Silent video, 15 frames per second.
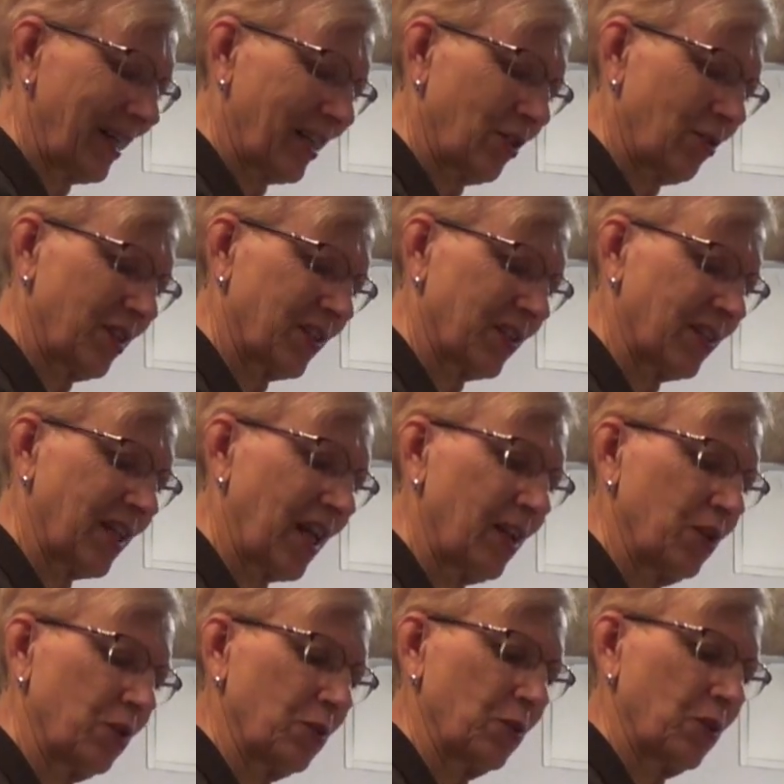let Clarissa
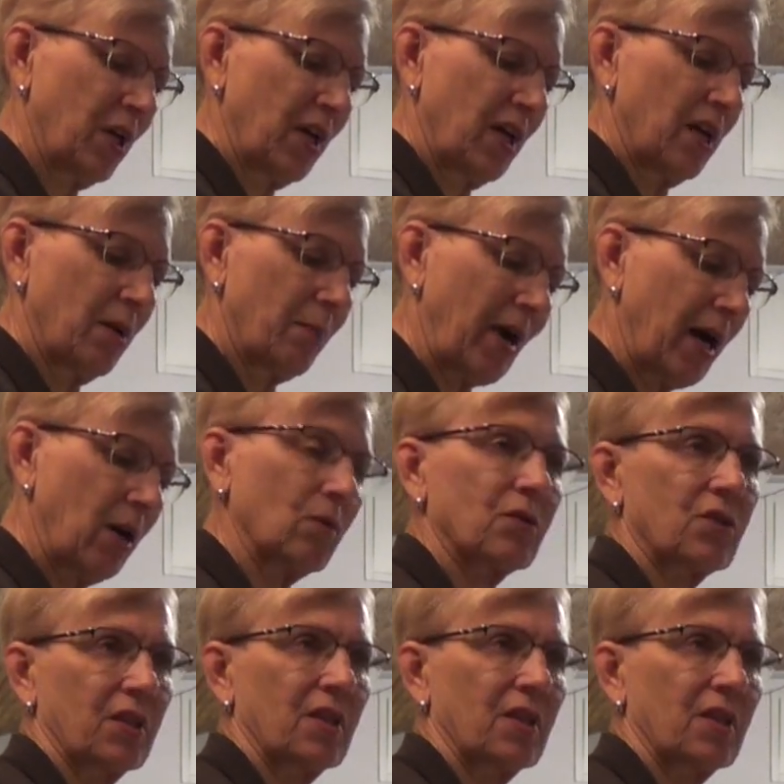tell you about